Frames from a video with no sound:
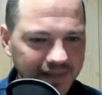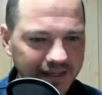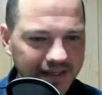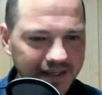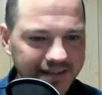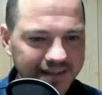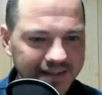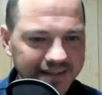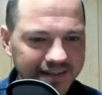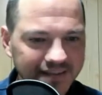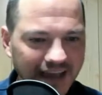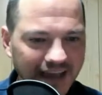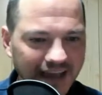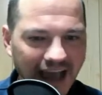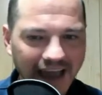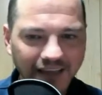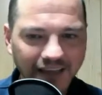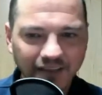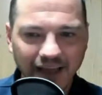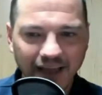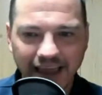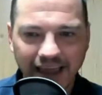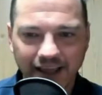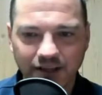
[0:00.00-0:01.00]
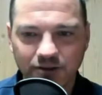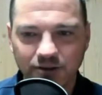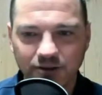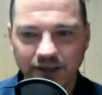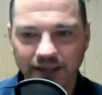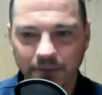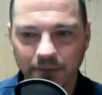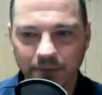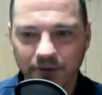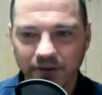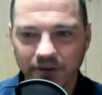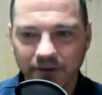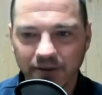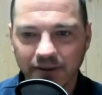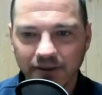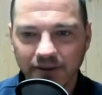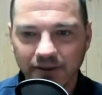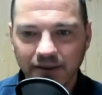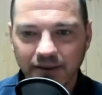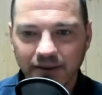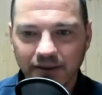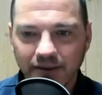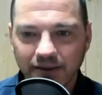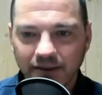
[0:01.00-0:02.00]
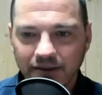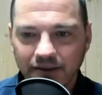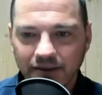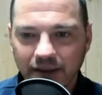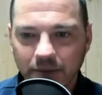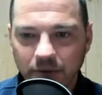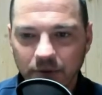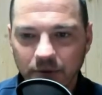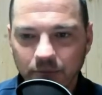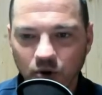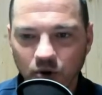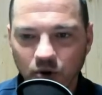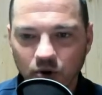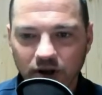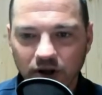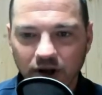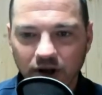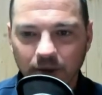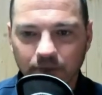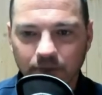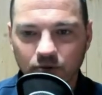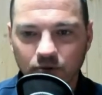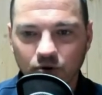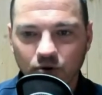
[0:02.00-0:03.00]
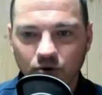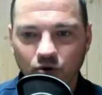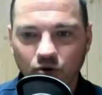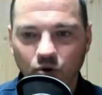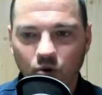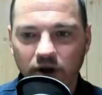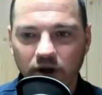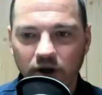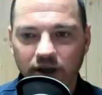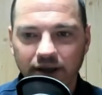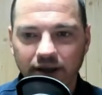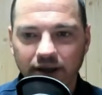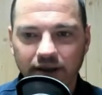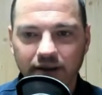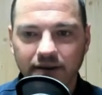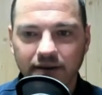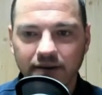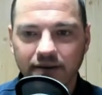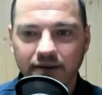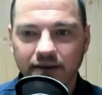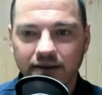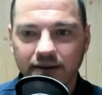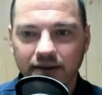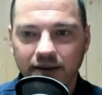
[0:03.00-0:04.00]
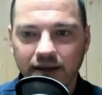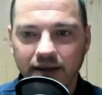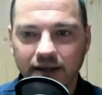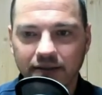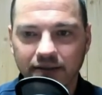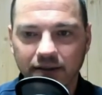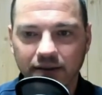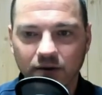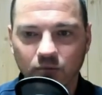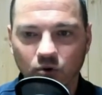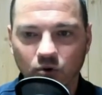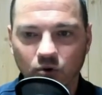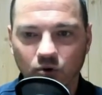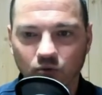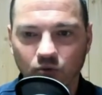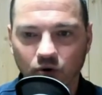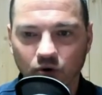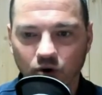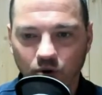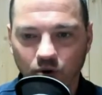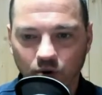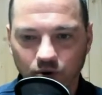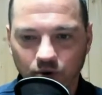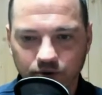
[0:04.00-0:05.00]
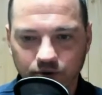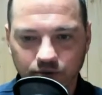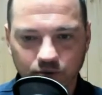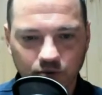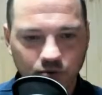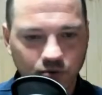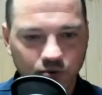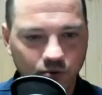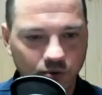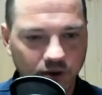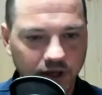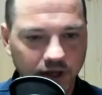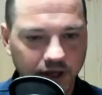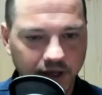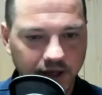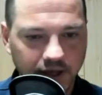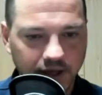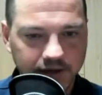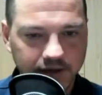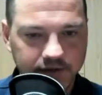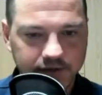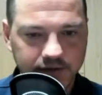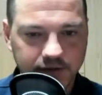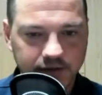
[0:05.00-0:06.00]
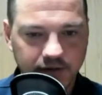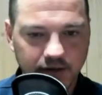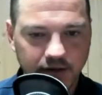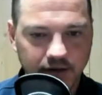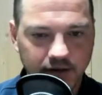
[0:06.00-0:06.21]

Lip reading: this highlight clip. Let me pull it up real quick and then we'll roll through it.